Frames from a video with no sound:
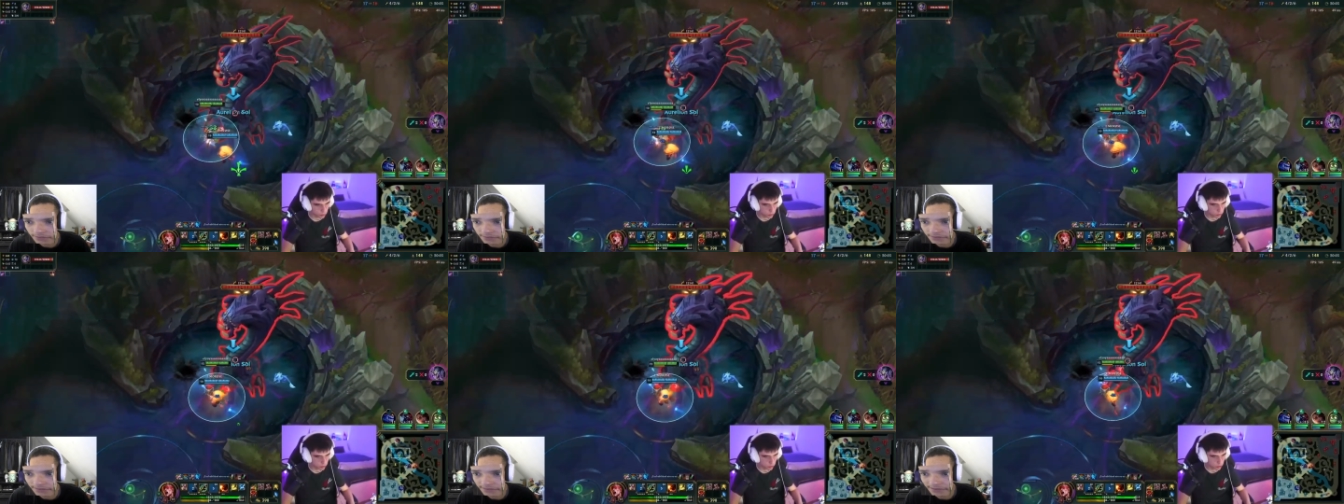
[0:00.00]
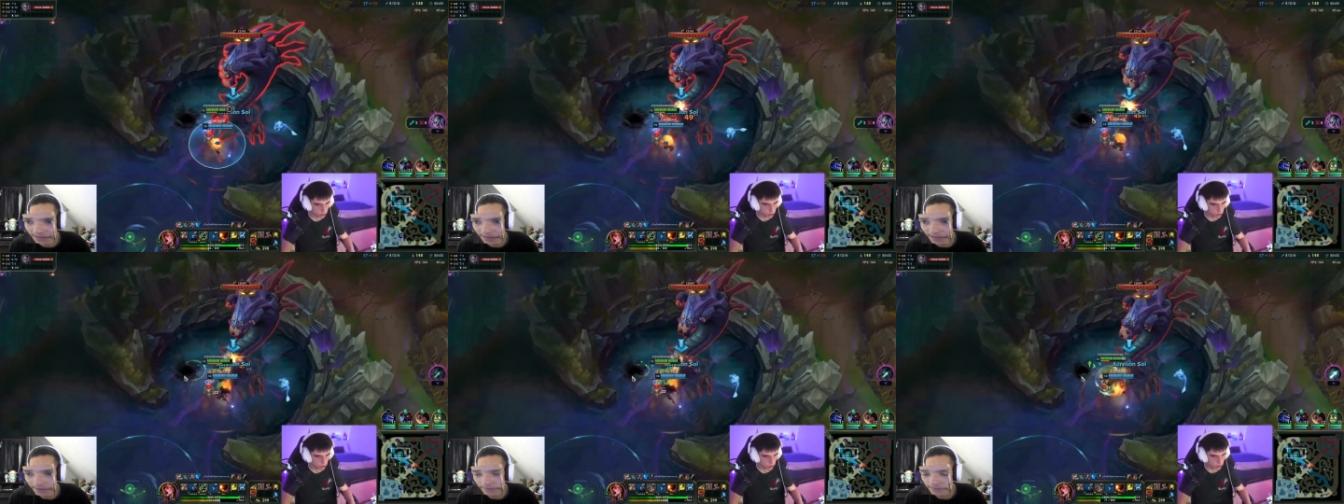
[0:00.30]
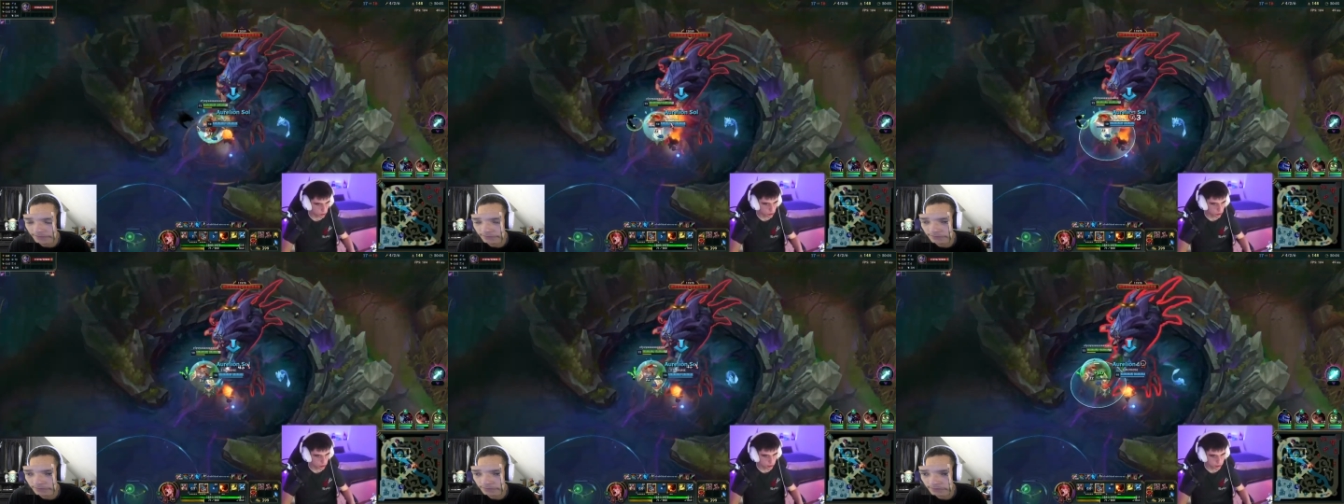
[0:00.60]

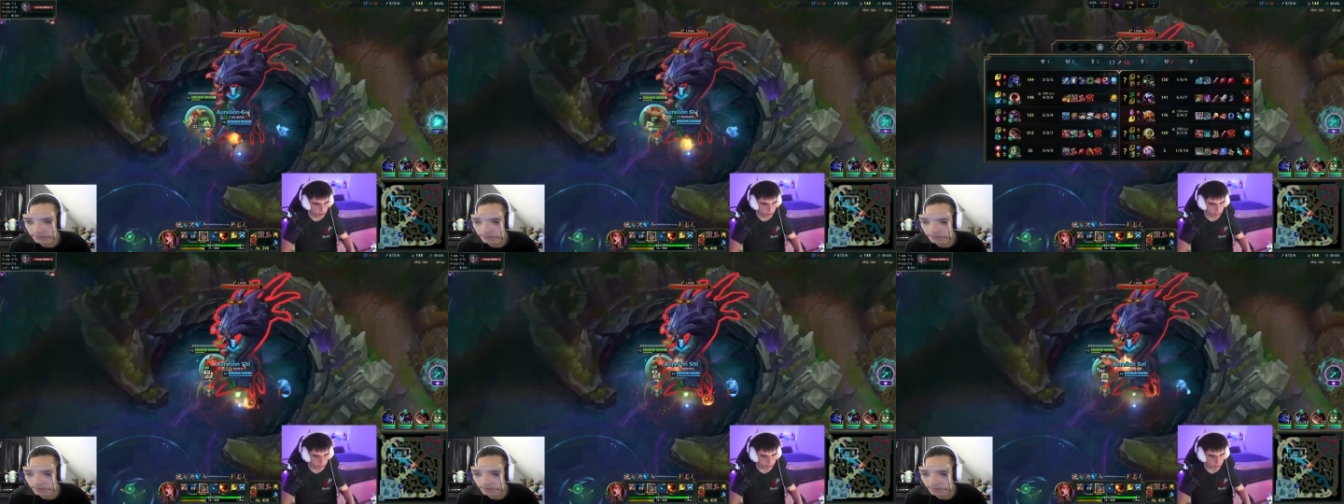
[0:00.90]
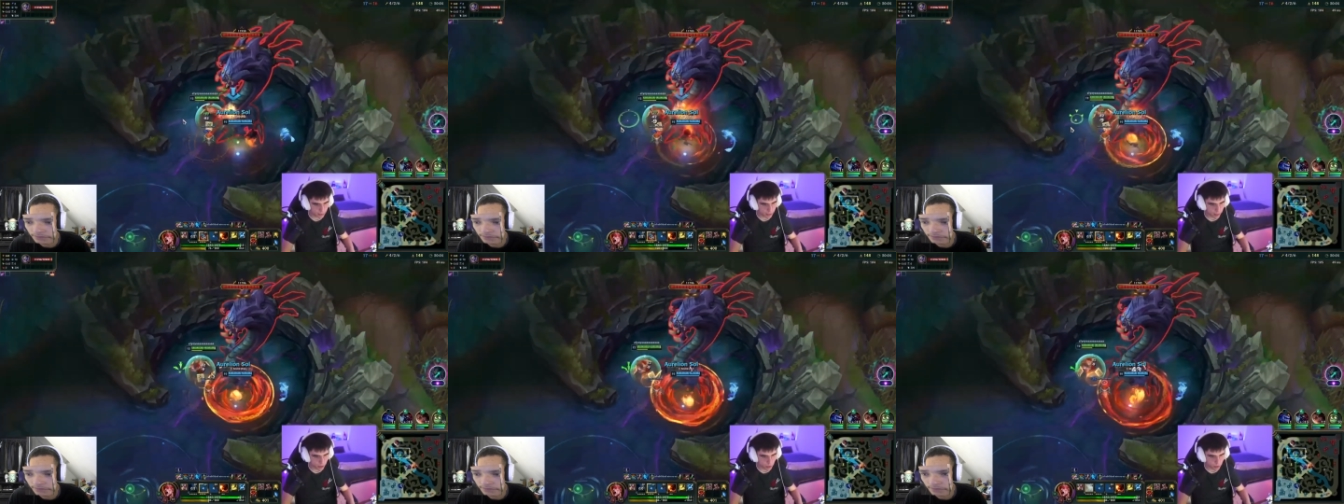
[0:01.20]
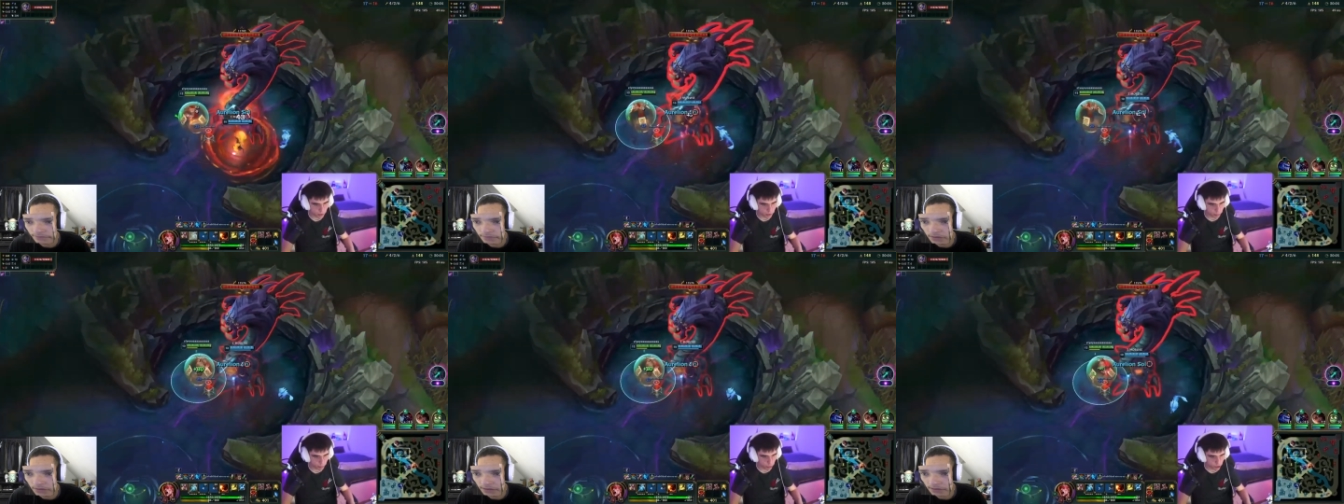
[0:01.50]
Damn.
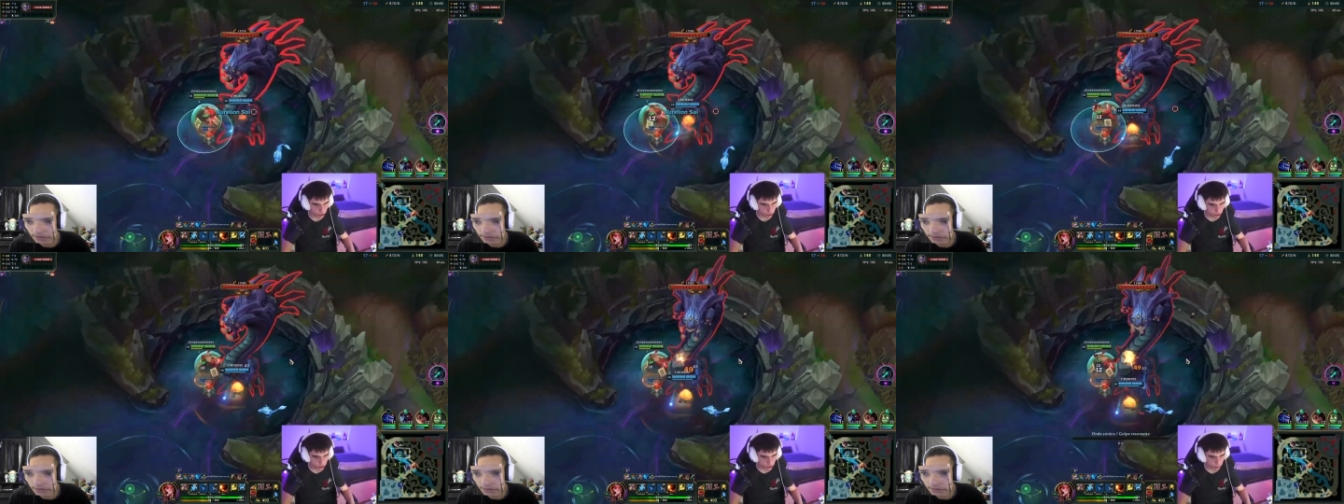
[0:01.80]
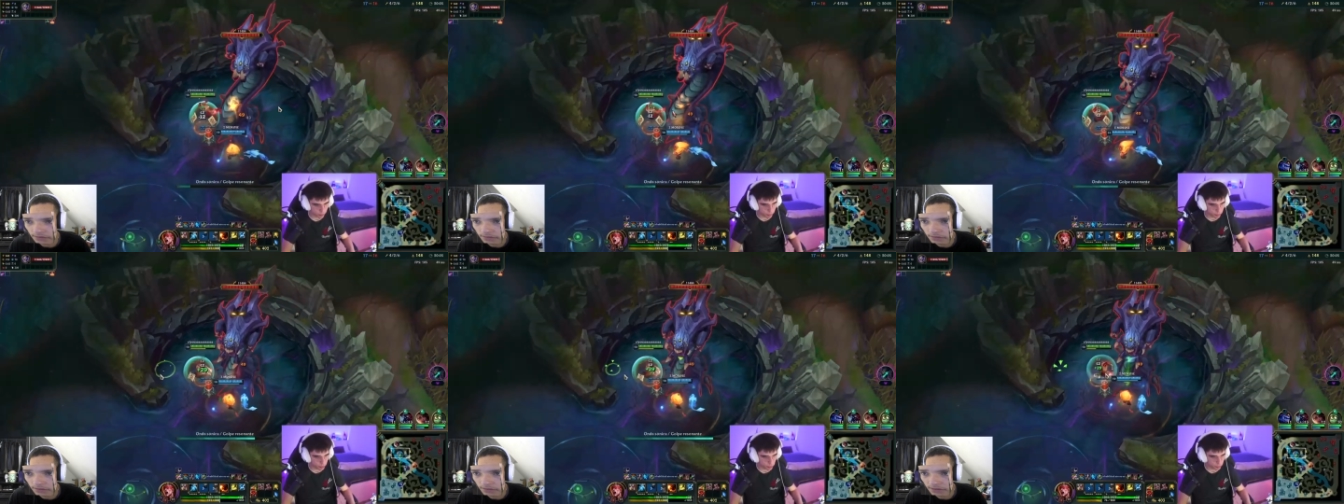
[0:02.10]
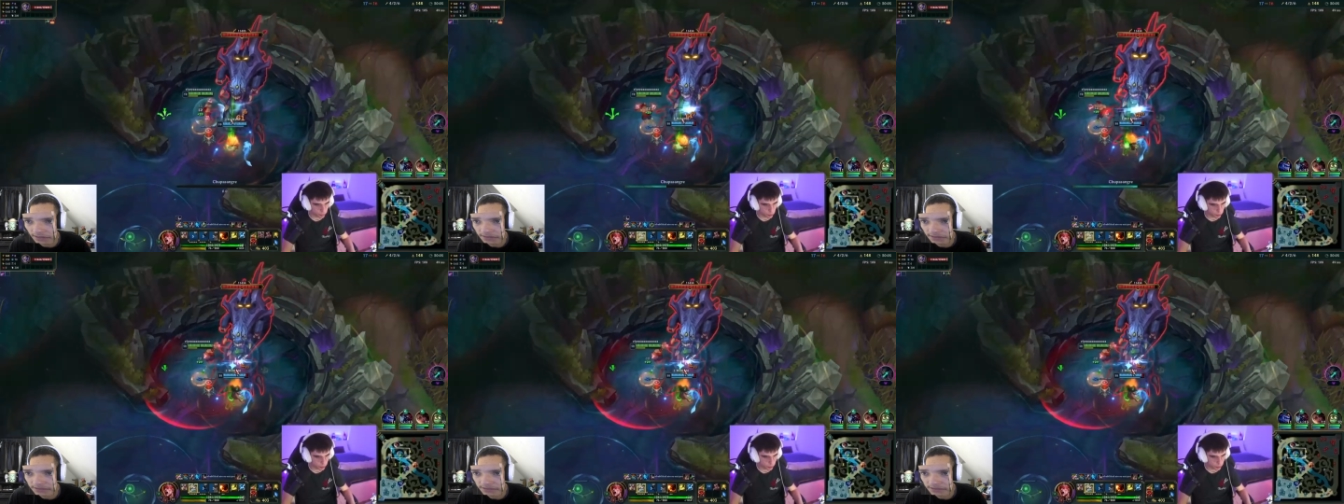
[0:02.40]
Look, looking